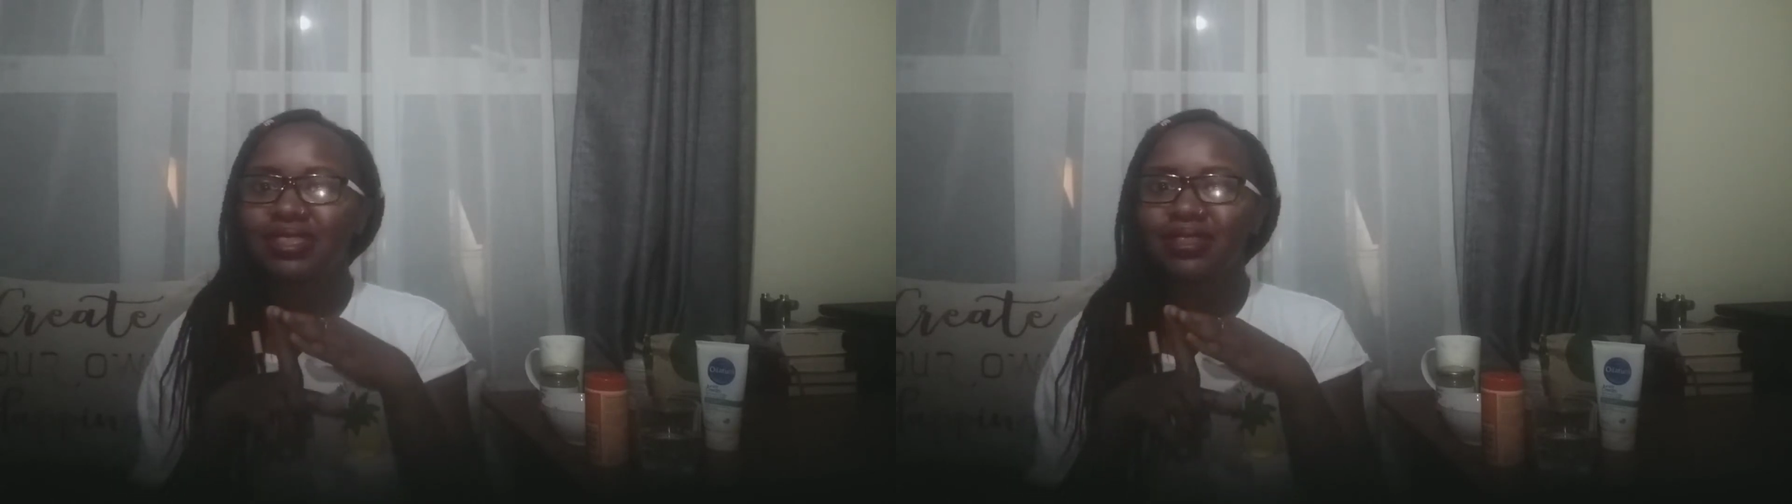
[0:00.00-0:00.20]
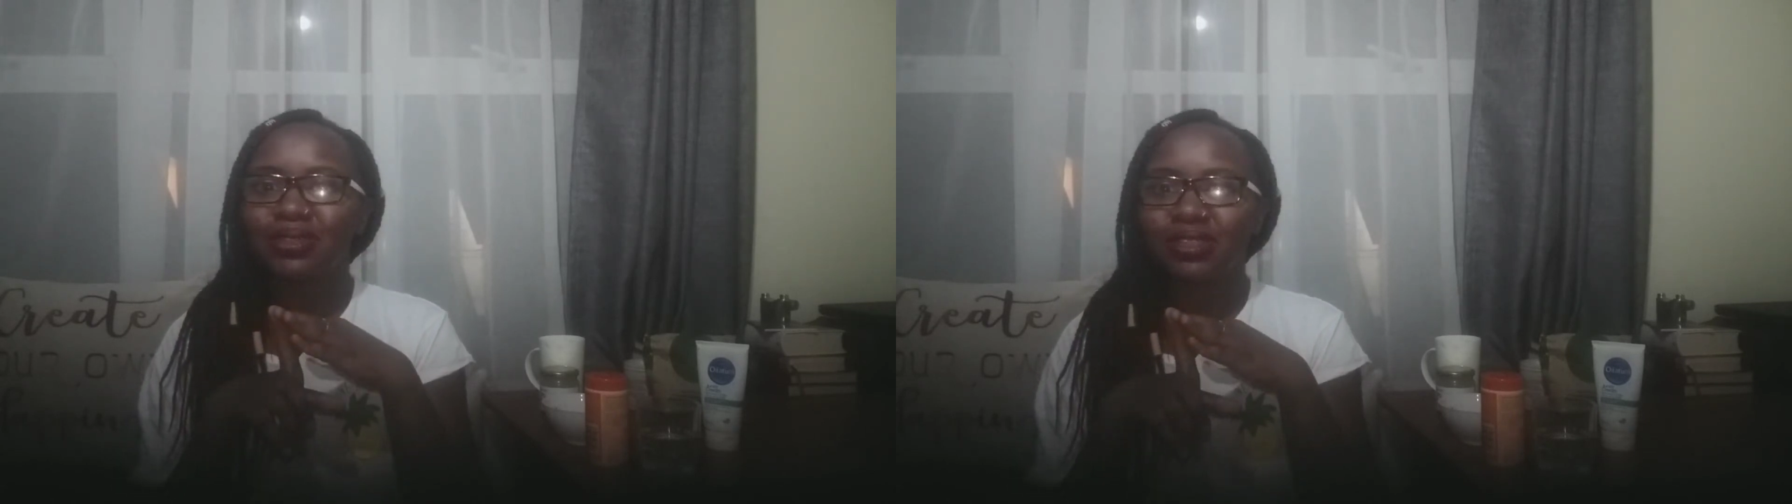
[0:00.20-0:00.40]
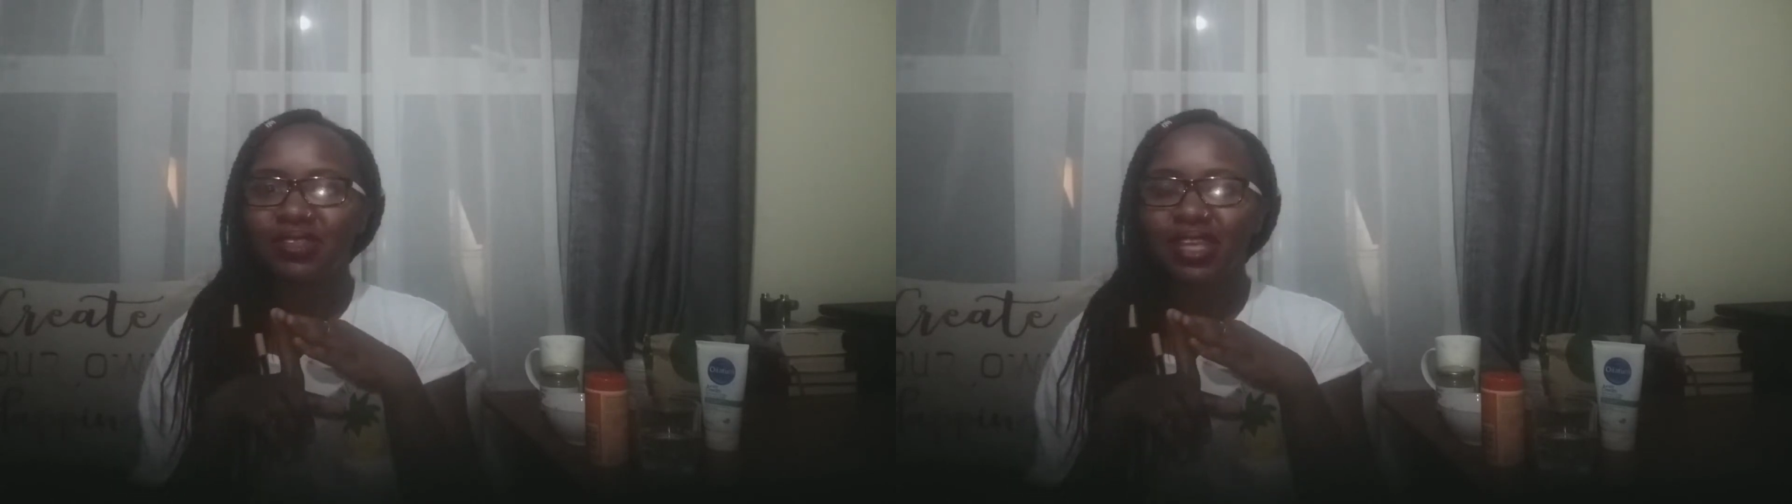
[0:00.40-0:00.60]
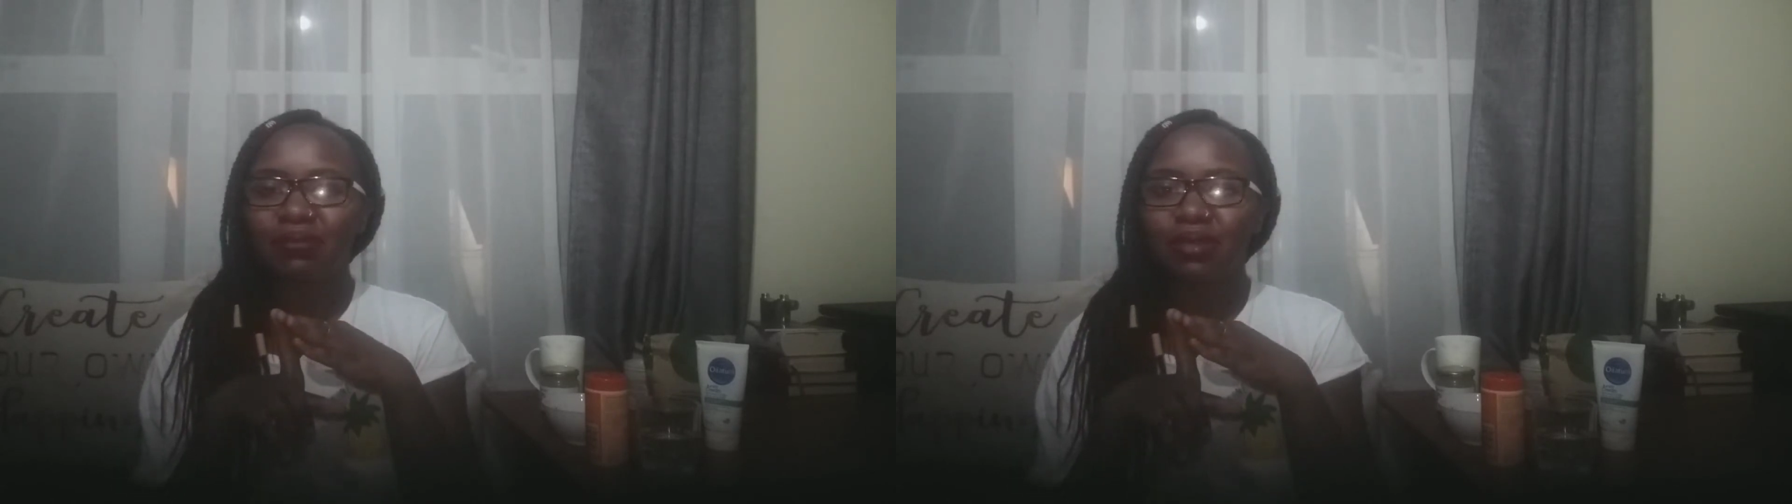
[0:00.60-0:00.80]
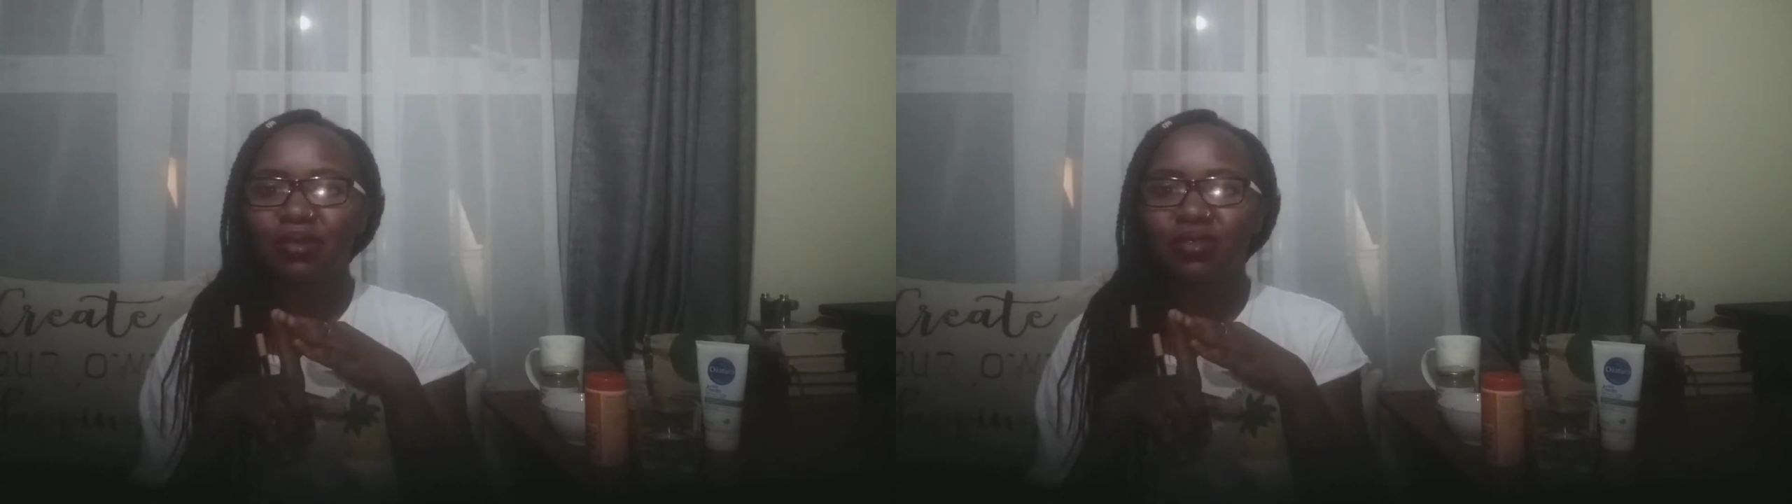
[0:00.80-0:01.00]
good skin
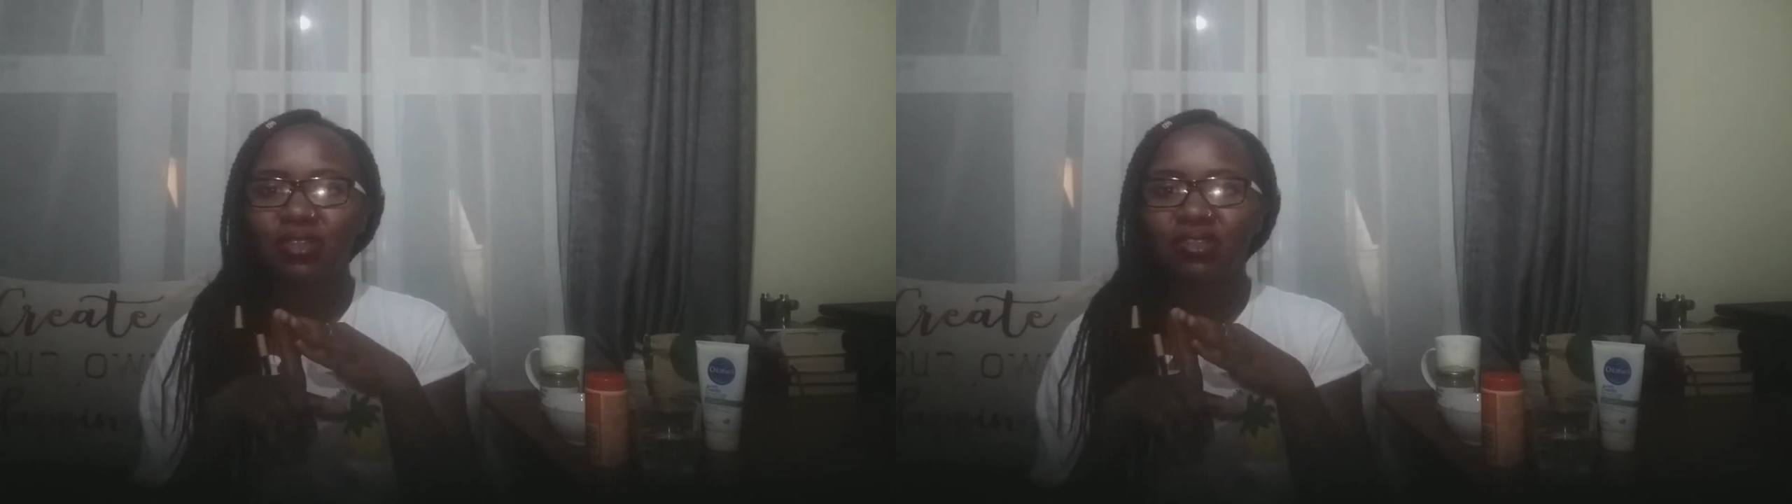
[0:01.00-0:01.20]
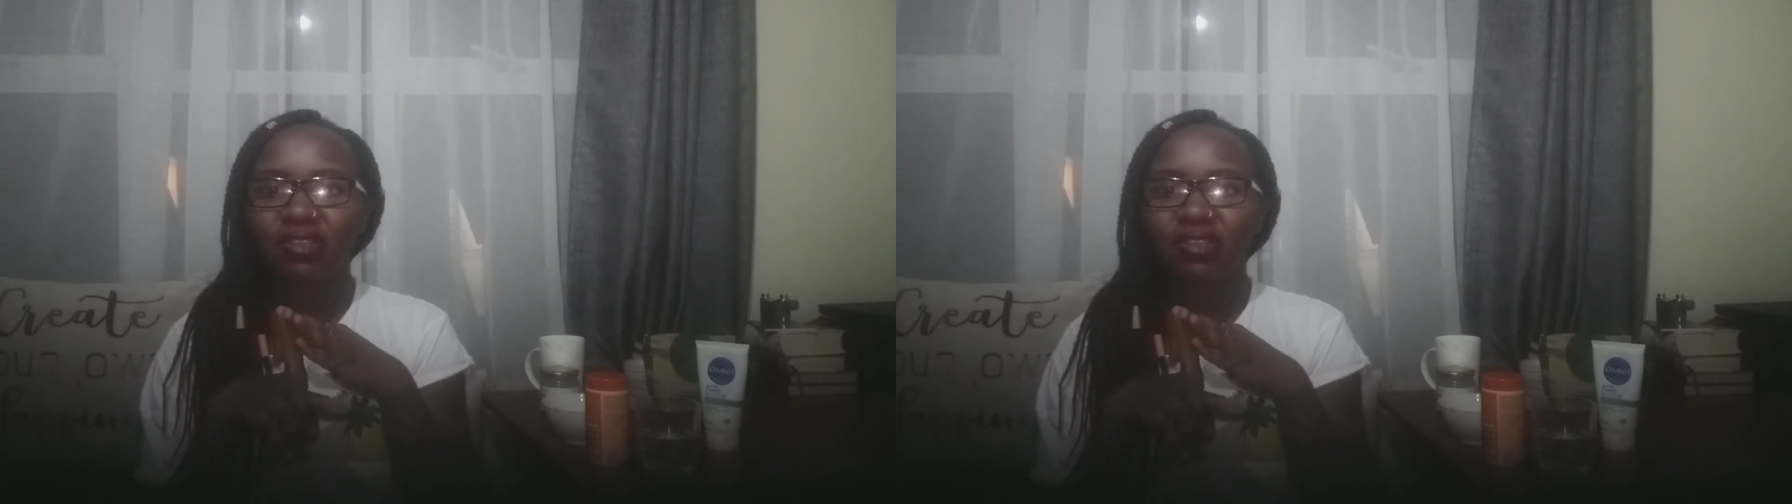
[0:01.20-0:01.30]
because